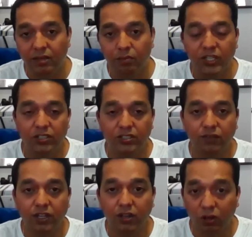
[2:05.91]
because
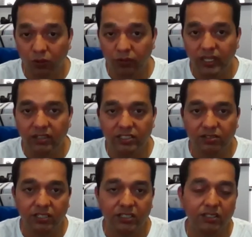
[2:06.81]
of the COVID
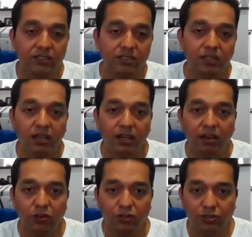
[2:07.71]
restrictions,
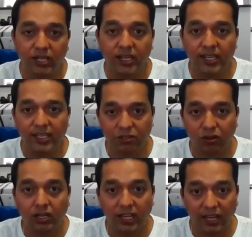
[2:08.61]
Australia is
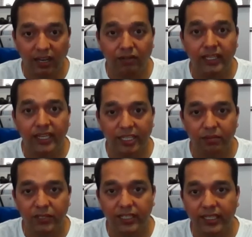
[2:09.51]
not allowing
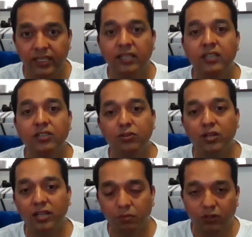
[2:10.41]
anybody to
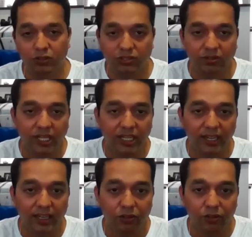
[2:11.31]
come to
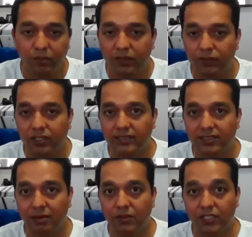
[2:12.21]
Australia to appear for the
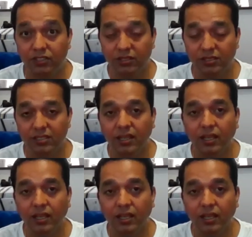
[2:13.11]
examinations.